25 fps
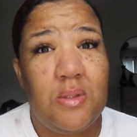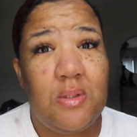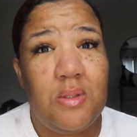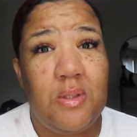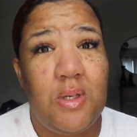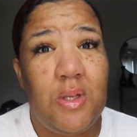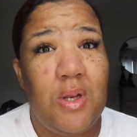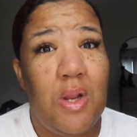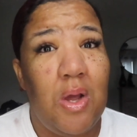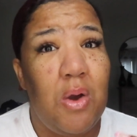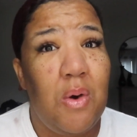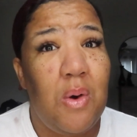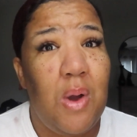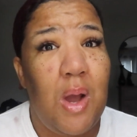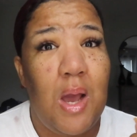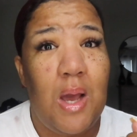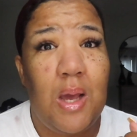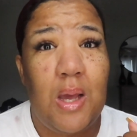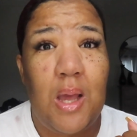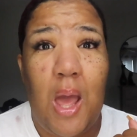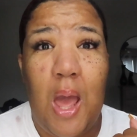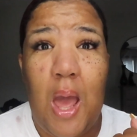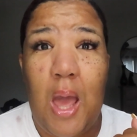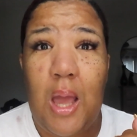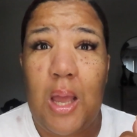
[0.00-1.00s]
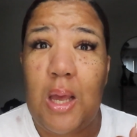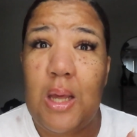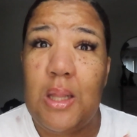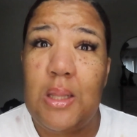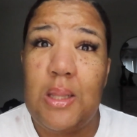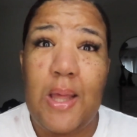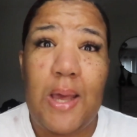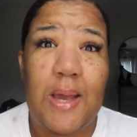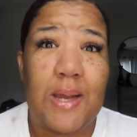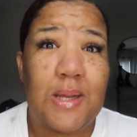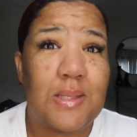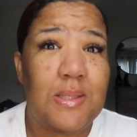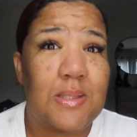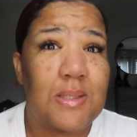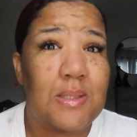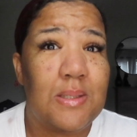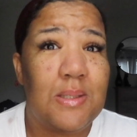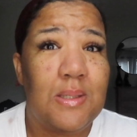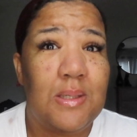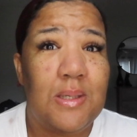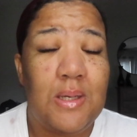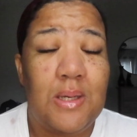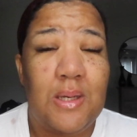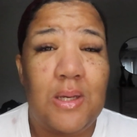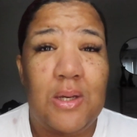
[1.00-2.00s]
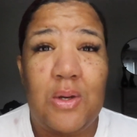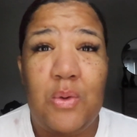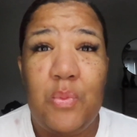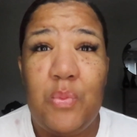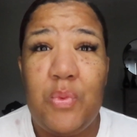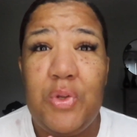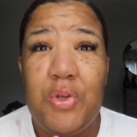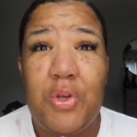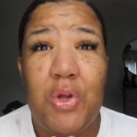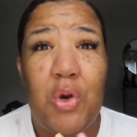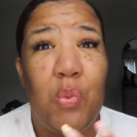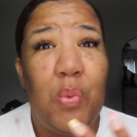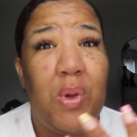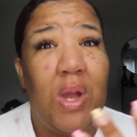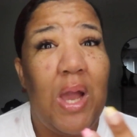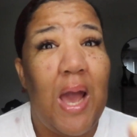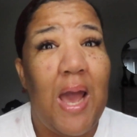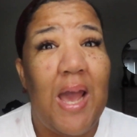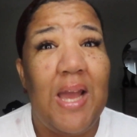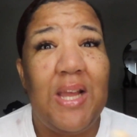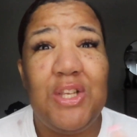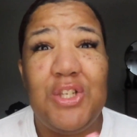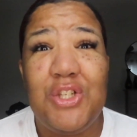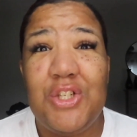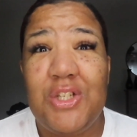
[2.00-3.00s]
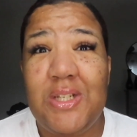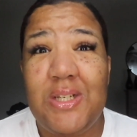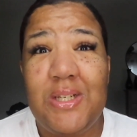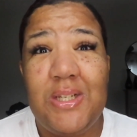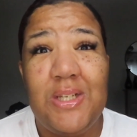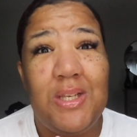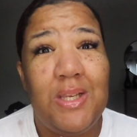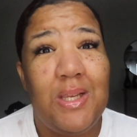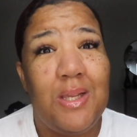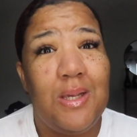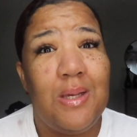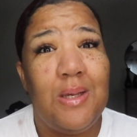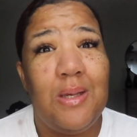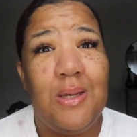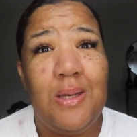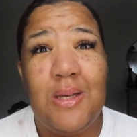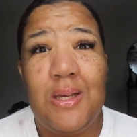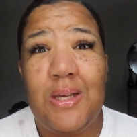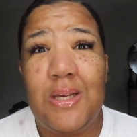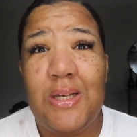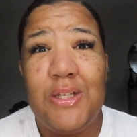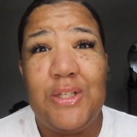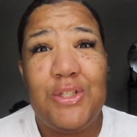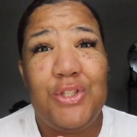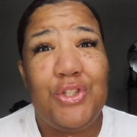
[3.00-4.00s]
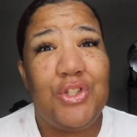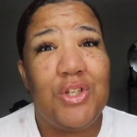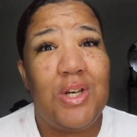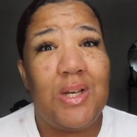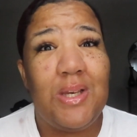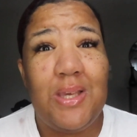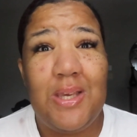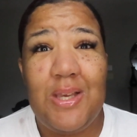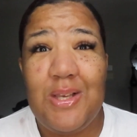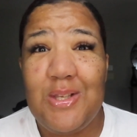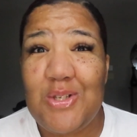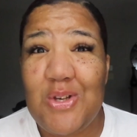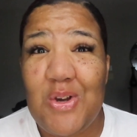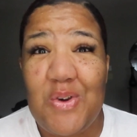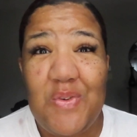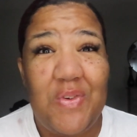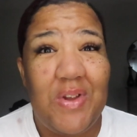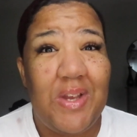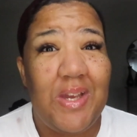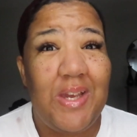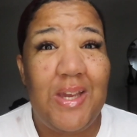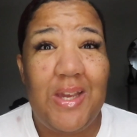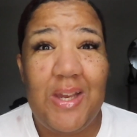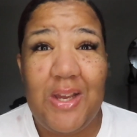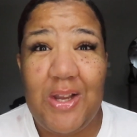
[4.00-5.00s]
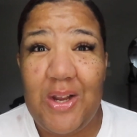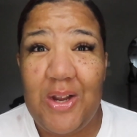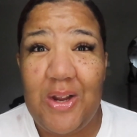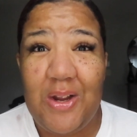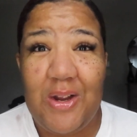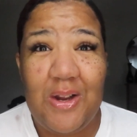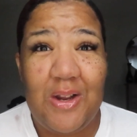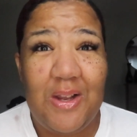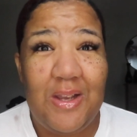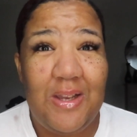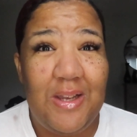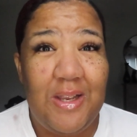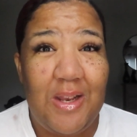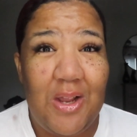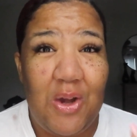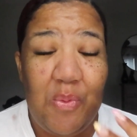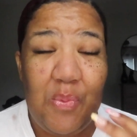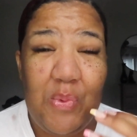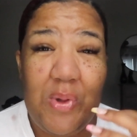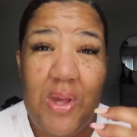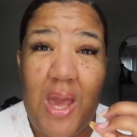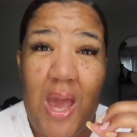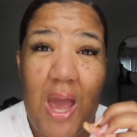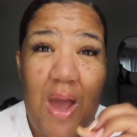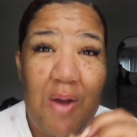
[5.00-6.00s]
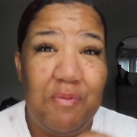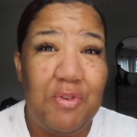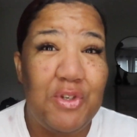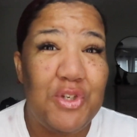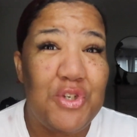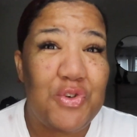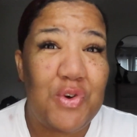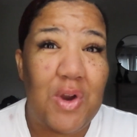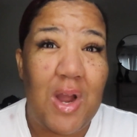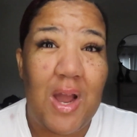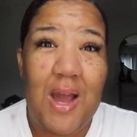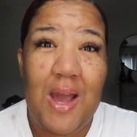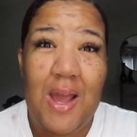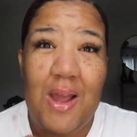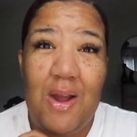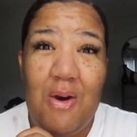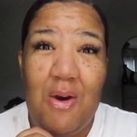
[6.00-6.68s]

You know, I, I collect, you know, we hygiene junkies over here. You know, we have to try